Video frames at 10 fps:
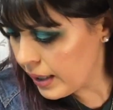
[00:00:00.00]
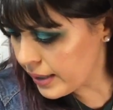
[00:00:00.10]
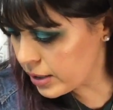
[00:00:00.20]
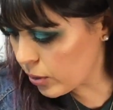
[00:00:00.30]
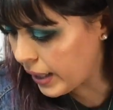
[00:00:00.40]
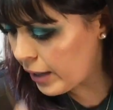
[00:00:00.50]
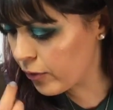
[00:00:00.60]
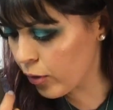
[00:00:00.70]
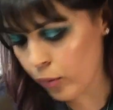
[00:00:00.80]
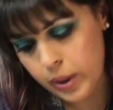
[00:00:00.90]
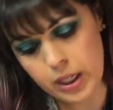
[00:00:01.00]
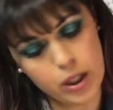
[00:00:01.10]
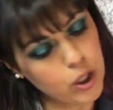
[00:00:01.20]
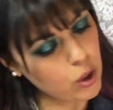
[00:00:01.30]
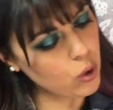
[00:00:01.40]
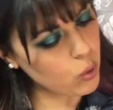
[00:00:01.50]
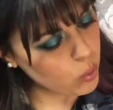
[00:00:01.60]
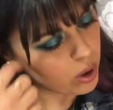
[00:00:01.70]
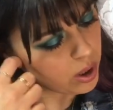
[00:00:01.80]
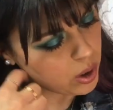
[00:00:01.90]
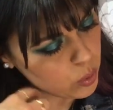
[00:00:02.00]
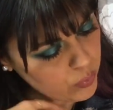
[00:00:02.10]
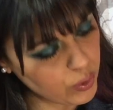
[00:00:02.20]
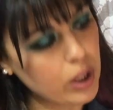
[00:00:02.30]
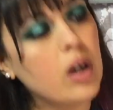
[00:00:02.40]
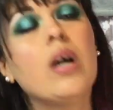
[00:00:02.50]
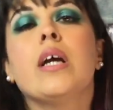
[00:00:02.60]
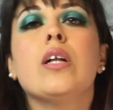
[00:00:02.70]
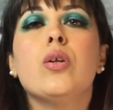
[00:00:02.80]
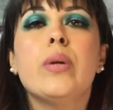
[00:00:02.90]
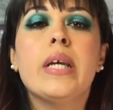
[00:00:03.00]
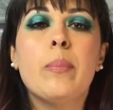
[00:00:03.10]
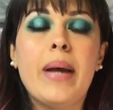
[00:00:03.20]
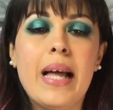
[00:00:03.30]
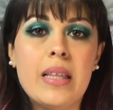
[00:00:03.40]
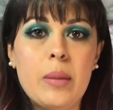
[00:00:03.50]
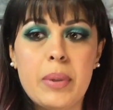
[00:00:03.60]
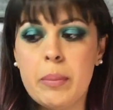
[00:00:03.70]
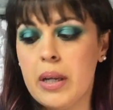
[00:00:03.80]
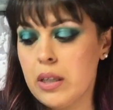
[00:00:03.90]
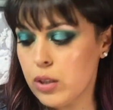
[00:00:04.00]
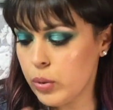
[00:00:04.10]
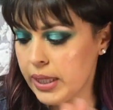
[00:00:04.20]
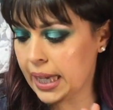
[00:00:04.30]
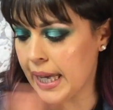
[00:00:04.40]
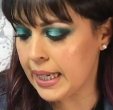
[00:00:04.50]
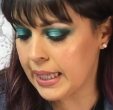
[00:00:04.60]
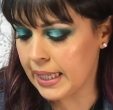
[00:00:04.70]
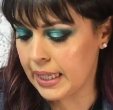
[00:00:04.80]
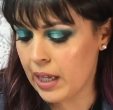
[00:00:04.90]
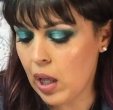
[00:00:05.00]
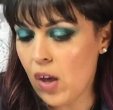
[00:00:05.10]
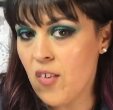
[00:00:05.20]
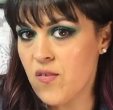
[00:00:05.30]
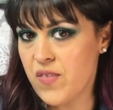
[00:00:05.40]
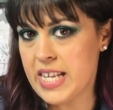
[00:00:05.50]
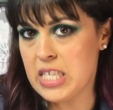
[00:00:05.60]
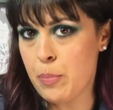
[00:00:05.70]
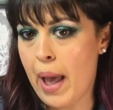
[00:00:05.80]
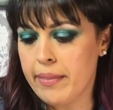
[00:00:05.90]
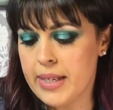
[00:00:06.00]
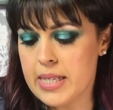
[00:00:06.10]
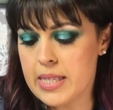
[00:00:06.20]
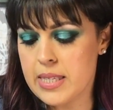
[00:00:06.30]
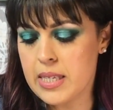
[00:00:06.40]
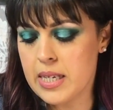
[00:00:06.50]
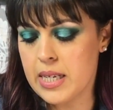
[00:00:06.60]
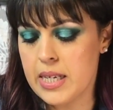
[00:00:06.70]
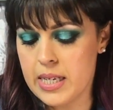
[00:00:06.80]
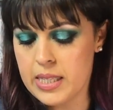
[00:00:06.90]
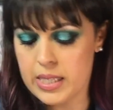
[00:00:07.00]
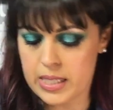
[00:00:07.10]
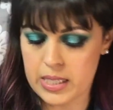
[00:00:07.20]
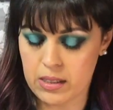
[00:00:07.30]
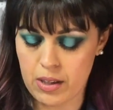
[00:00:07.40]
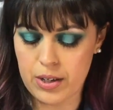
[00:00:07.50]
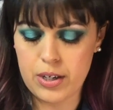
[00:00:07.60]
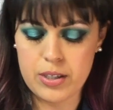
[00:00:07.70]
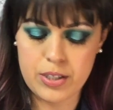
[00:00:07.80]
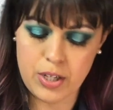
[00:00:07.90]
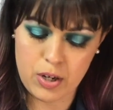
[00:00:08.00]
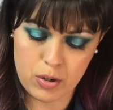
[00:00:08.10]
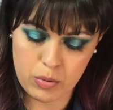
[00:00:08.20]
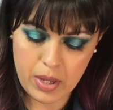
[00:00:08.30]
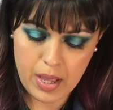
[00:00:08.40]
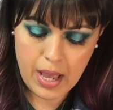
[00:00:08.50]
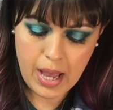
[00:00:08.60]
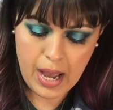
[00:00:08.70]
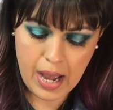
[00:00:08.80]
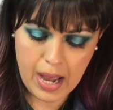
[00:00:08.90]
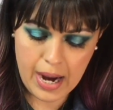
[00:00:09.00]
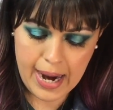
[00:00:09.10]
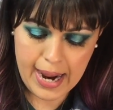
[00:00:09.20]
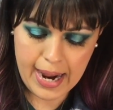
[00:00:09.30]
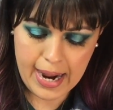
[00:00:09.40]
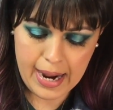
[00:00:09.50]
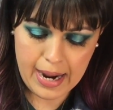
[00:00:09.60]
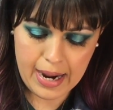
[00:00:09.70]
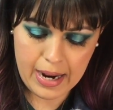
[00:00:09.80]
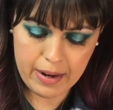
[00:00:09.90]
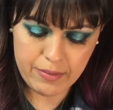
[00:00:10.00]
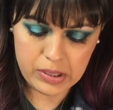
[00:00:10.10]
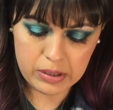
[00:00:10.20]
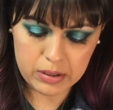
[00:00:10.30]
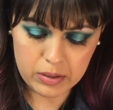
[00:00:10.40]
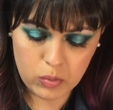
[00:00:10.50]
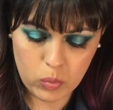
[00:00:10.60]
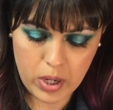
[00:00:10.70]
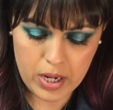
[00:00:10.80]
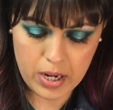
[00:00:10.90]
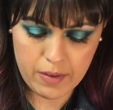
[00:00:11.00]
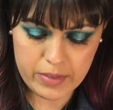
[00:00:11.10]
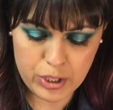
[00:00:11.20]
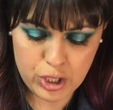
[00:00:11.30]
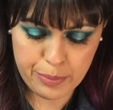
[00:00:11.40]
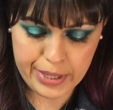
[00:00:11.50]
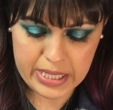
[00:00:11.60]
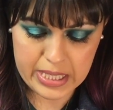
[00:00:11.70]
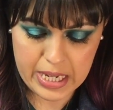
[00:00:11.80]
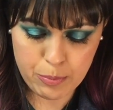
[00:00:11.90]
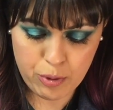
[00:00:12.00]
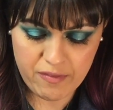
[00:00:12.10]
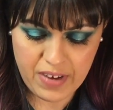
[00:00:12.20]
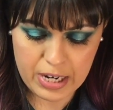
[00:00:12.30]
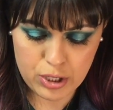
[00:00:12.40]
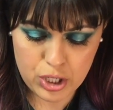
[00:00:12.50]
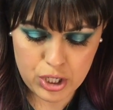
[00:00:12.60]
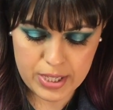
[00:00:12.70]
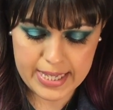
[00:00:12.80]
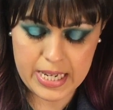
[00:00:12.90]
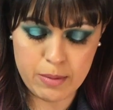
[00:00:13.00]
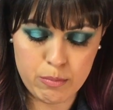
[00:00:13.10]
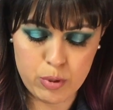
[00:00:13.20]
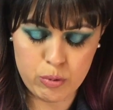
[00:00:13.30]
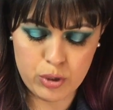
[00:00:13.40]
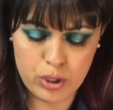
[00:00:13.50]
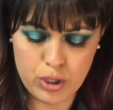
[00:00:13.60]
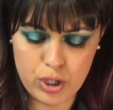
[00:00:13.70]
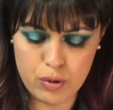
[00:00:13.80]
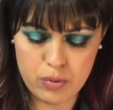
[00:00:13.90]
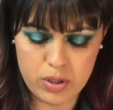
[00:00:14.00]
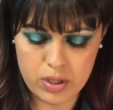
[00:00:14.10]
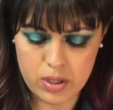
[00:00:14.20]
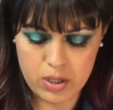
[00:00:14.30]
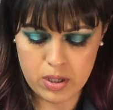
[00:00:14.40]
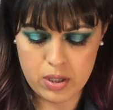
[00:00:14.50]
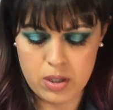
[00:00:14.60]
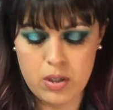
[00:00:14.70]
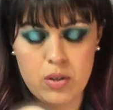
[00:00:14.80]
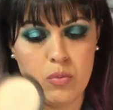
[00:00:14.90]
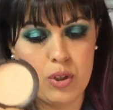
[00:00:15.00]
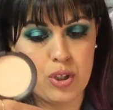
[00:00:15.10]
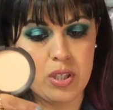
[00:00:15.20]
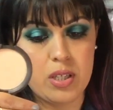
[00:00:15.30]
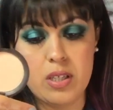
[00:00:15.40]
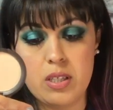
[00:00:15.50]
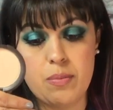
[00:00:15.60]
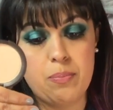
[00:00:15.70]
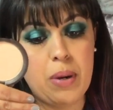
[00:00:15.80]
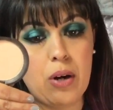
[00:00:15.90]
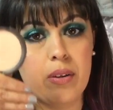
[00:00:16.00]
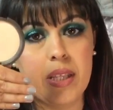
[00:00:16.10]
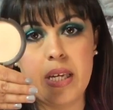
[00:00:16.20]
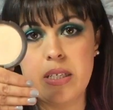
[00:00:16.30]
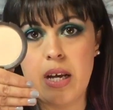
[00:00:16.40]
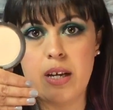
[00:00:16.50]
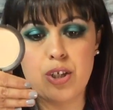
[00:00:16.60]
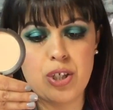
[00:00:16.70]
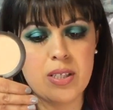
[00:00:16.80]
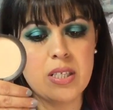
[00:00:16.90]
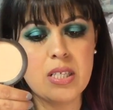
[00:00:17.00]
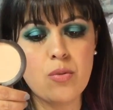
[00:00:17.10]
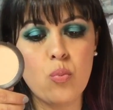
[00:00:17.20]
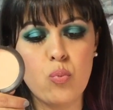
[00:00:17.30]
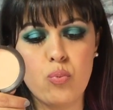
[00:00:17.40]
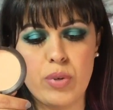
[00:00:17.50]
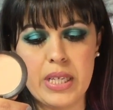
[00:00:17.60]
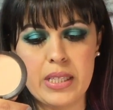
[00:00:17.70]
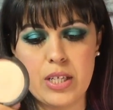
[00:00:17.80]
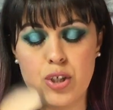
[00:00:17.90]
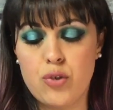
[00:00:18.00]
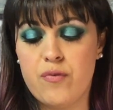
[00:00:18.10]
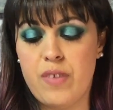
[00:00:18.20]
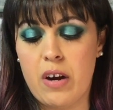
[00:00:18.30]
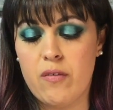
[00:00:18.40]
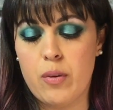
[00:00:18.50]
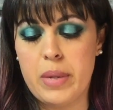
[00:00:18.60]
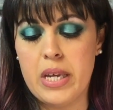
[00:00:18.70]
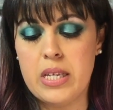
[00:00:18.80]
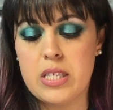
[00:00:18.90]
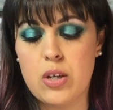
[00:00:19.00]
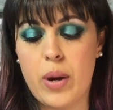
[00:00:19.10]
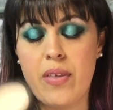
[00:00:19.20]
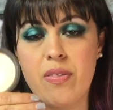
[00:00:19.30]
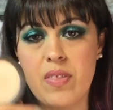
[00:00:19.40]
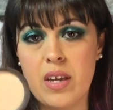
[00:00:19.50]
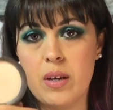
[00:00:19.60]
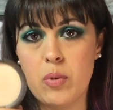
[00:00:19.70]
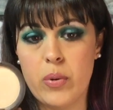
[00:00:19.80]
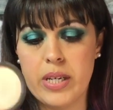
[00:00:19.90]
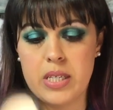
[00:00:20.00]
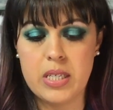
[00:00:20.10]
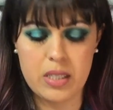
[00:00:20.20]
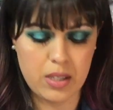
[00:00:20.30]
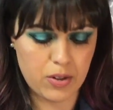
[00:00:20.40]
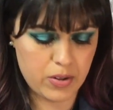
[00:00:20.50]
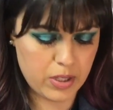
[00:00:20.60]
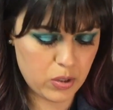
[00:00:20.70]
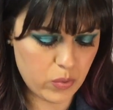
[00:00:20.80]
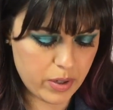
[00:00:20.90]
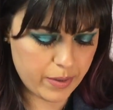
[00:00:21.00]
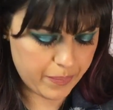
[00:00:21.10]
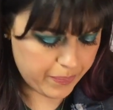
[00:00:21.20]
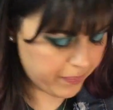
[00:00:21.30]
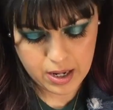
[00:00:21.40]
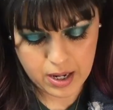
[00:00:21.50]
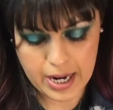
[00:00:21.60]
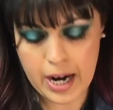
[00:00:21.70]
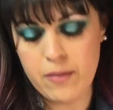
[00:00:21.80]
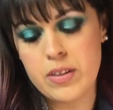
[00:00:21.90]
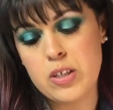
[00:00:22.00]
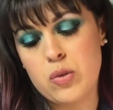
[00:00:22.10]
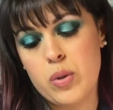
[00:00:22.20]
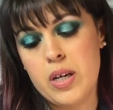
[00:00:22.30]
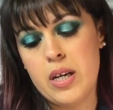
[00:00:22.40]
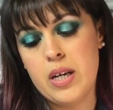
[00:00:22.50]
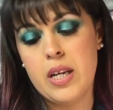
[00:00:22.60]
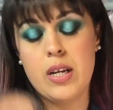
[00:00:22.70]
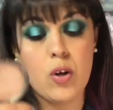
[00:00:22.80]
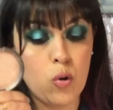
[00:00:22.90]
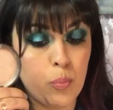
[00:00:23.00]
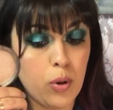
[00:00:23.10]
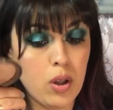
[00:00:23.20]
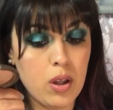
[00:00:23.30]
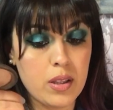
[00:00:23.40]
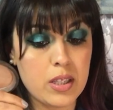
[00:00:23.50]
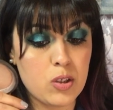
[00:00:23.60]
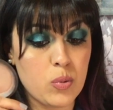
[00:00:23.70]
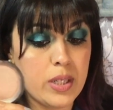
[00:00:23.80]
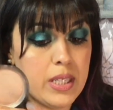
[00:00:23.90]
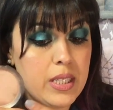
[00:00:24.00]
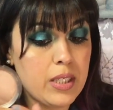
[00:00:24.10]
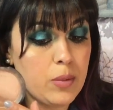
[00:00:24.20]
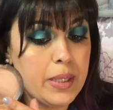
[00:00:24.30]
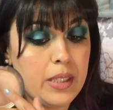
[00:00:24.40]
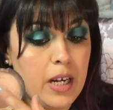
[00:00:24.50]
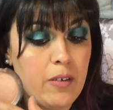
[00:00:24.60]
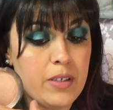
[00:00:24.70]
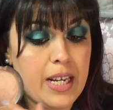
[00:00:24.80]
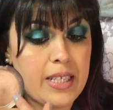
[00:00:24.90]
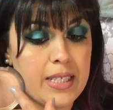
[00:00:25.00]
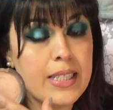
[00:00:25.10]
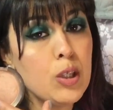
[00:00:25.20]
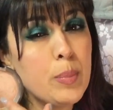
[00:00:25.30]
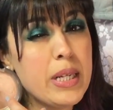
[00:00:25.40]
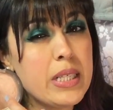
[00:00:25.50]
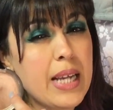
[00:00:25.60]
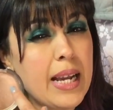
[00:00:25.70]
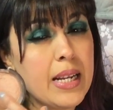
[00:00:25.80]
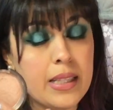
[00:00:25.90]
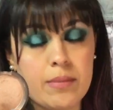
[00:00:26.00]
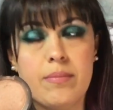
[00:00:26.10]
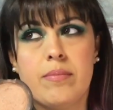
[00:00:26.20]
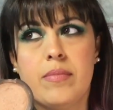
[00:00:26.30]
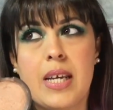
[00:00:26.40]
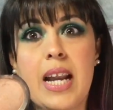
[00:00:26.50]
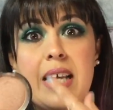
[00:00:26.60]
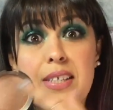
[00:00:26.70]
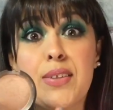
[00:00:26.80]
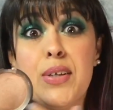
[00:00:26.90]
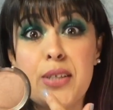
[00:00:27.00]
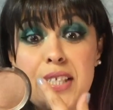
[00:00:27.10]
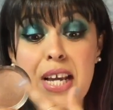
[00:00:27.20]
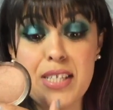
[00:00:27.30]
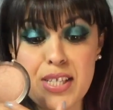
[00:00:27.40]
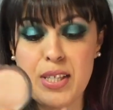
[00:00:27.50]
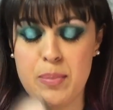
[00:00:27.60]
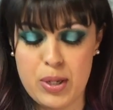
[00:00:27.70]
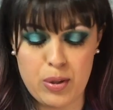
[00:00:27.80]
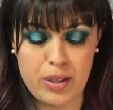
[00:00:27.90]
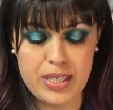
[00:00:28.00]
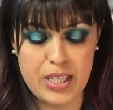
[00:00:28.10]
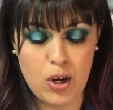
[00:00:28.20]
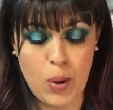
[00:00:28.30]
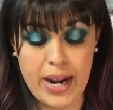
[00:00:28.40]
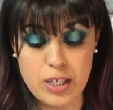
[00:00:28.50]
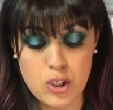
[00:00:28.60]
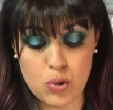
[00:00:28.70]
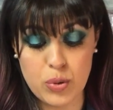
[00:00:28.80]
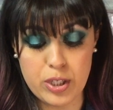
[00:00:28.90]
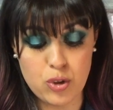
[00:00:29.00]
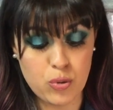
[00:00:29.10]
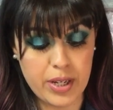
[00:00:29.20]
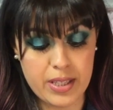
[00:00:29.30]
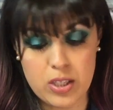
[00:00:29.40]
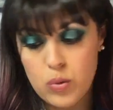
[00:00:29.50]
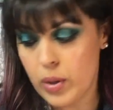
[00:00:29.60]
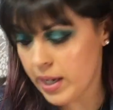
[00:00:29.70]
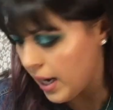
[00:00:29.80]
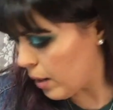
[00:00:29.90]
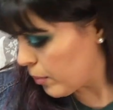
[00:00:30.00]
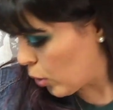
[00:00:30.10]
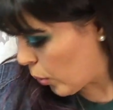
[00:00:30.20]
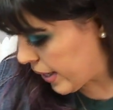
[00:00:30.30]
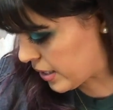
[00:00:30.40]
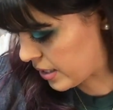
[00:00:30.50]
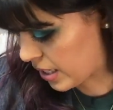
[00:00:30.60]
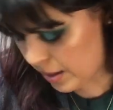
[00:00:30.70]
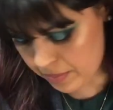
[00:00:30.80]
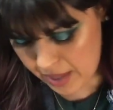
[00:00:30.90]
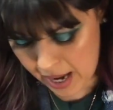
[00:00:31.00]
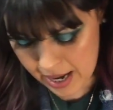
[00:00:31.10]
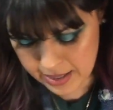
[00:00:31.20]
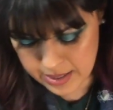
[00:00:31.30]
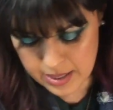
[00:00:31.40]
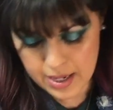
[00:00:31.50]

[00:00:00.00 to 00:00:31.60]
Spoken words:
And so I have 3 to go over, including a palette, but I'm not including any face palettes in this declutter. So I have one of the Shimmering Skin Perfectors in Moonstone, which it's barely touched. This is really too fair for me, so I think I'm going to declutter this one. I have this one in Opal. This one is a little bit loved. It has a little bit dent. It has a little dent in the middle, so I do enjoy this one. I'm going to keep that.